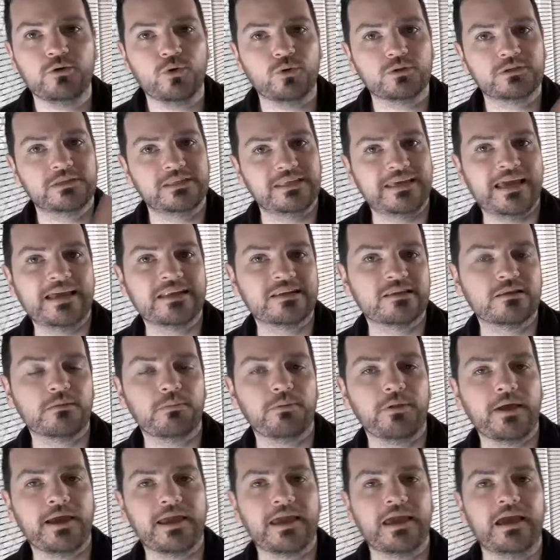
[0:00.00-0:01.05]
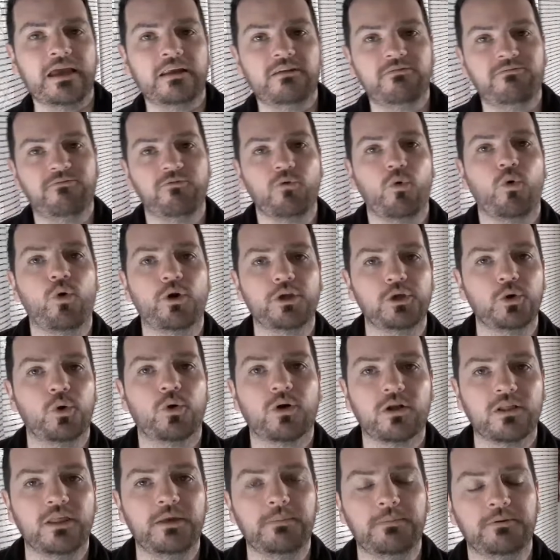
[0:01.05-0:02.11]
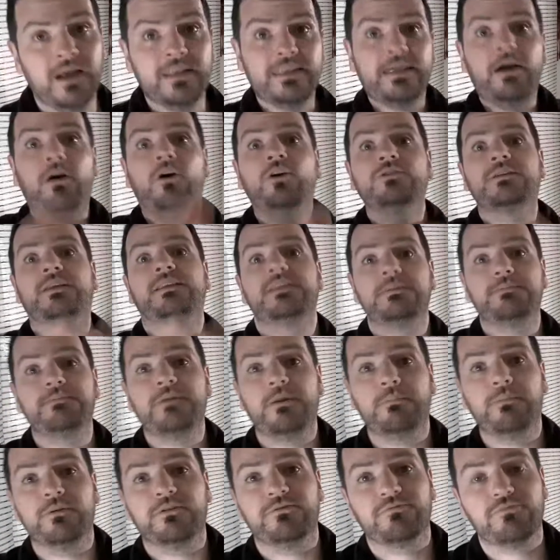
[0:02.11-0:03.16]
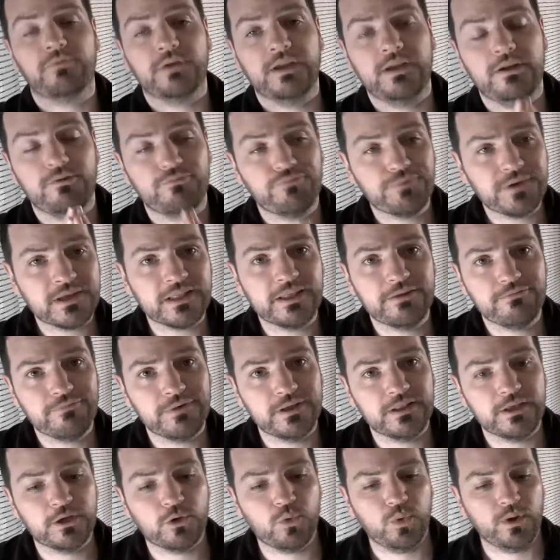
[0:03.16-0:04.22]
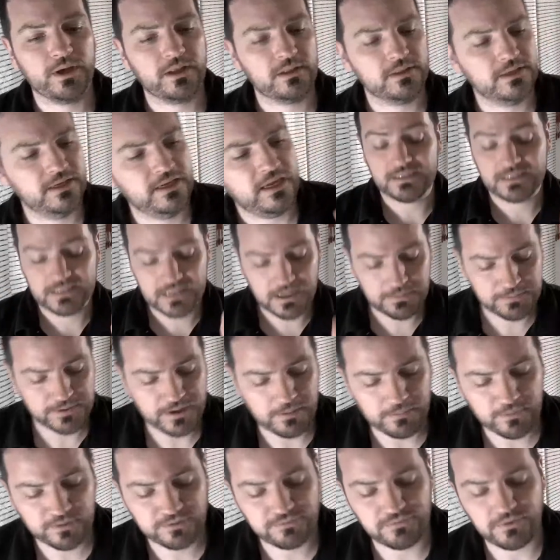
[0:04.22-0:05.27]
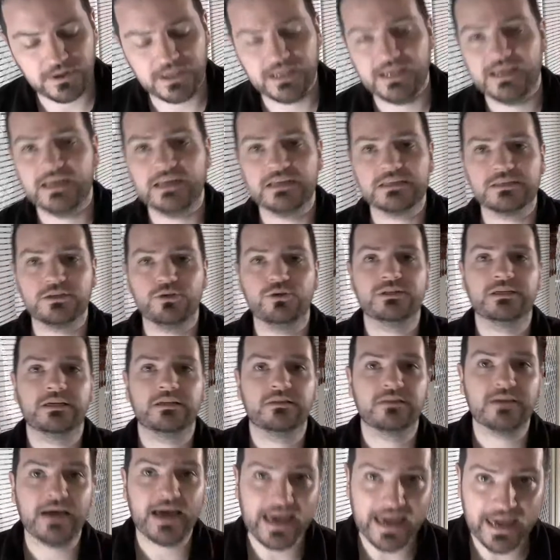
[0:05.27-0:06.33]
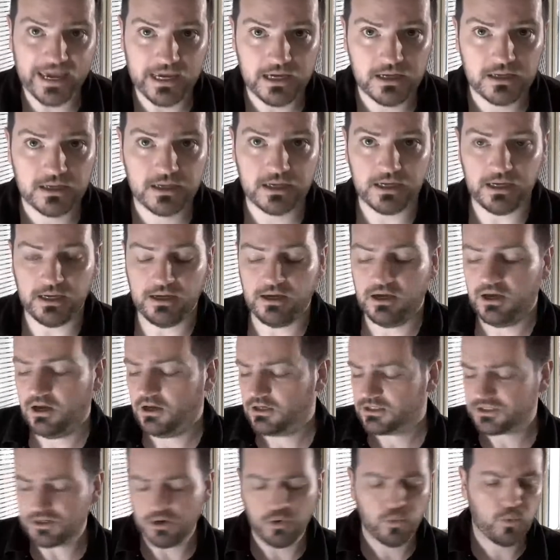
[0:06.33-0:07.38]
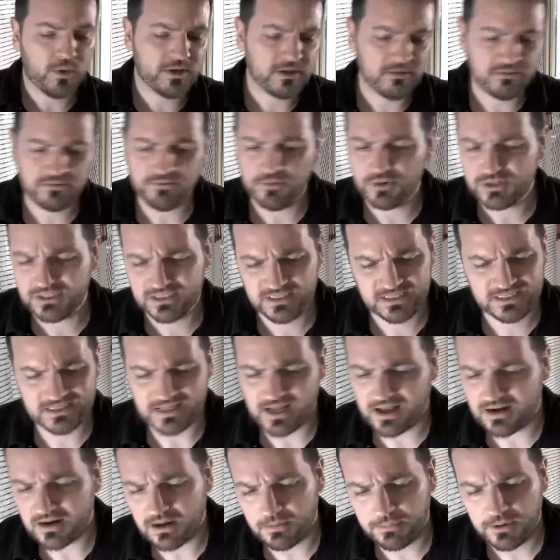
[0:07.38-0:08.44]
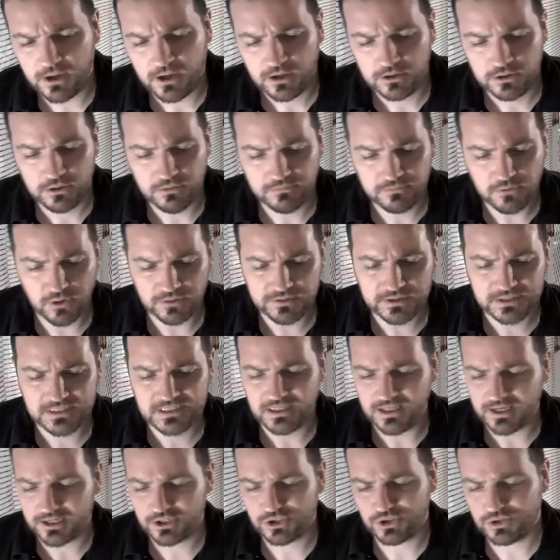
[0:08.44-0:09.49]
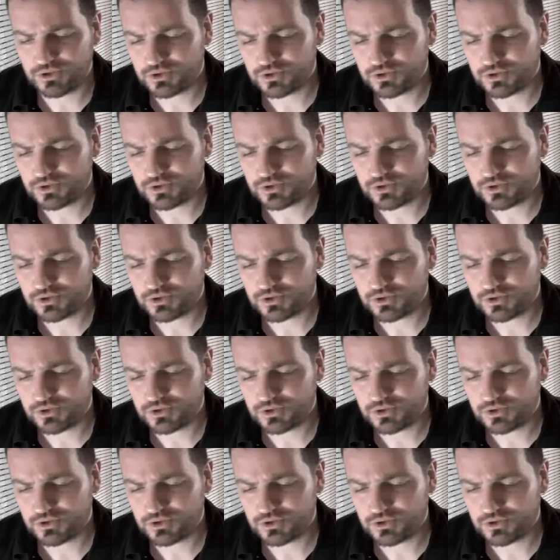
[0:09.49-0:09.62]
or to the end of the playhead for your clip. Now on to tip number 3, really quickly. Tip number 3 is using the A key. So when you first start up, you've got the selection